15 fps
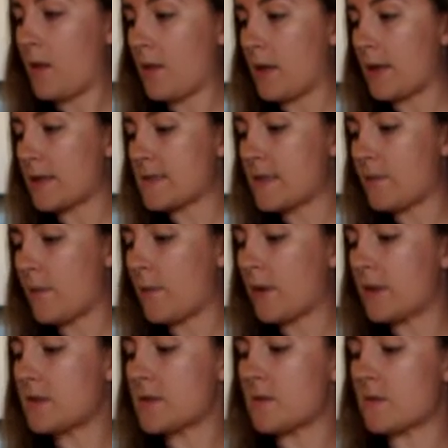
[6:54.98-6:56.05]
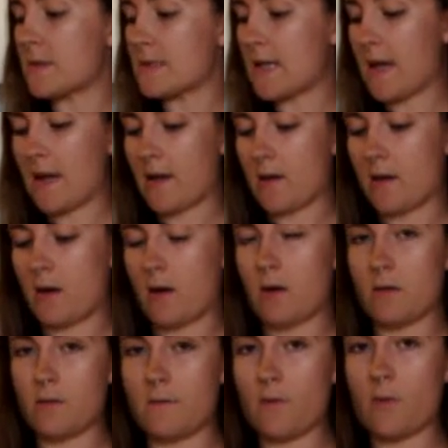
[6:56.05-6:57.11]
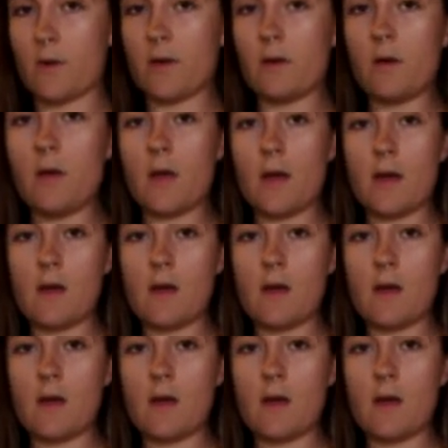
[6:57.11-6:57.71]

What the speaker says: The next thing we want to do is add olive oil.